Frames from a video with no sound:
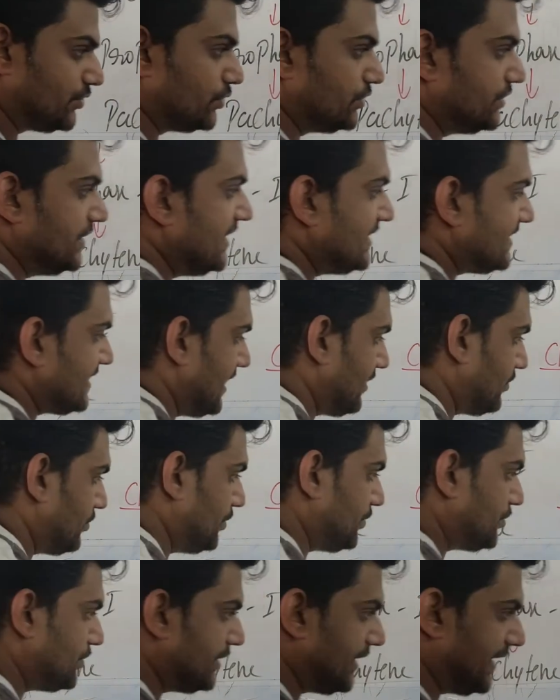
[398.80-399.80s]
So these are
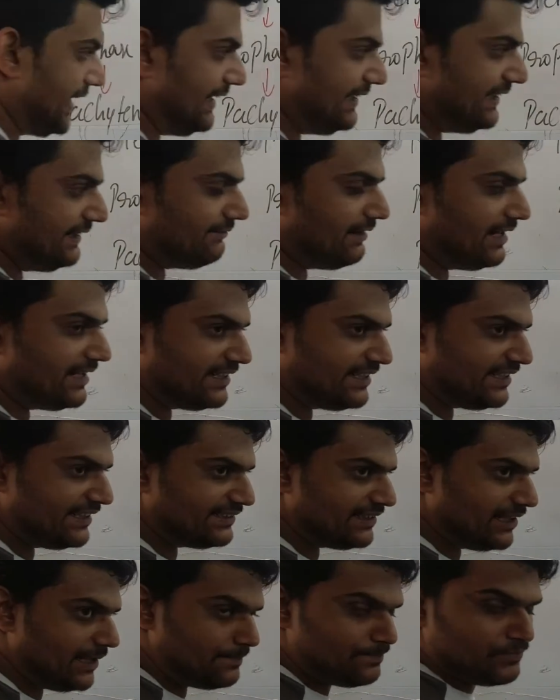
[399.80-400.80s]
going to get divided in
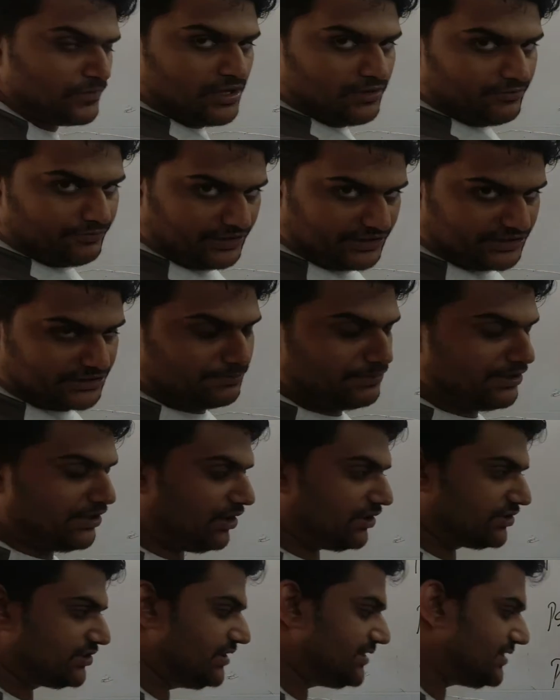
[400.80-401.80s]
the first
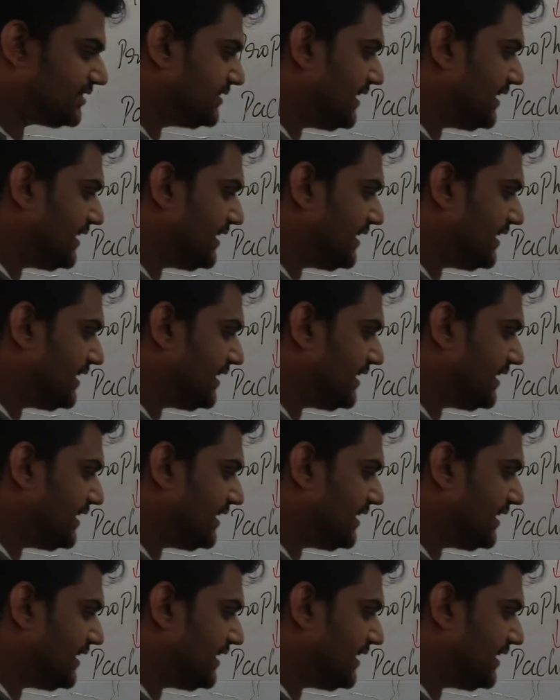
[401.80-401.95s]
meiosis.